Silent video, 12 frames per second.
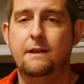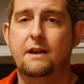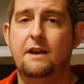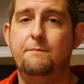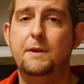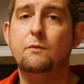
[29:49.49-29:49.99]

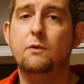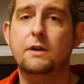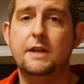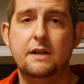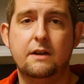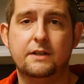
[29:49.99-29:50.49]
I've been
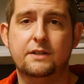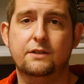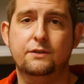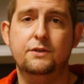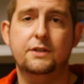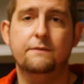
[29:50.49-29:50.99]
working on a
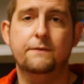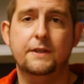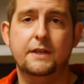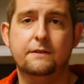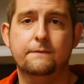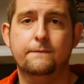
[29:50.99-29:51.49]
solution for
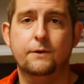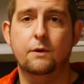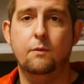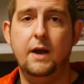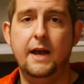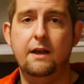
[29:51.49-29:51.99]
this for a
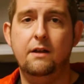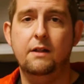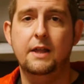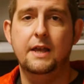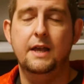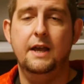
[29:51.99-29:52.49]
while,
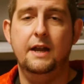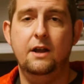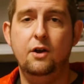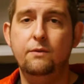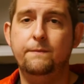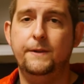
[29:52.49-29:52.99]
and
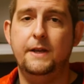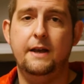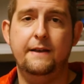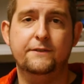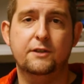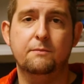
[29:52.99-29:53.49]
hopefully I'll
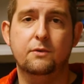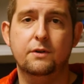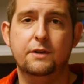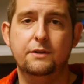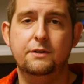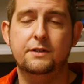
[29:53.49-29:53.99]
have some more
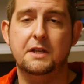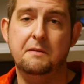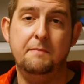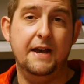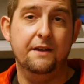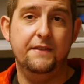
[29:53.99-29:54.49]
news
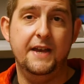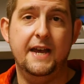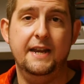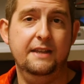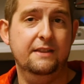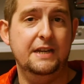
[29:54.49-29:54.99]
about that
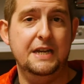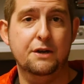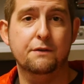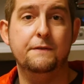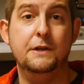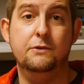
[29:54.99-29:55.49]
in the
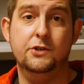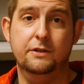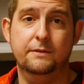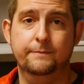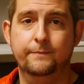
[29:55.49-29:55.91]
near future.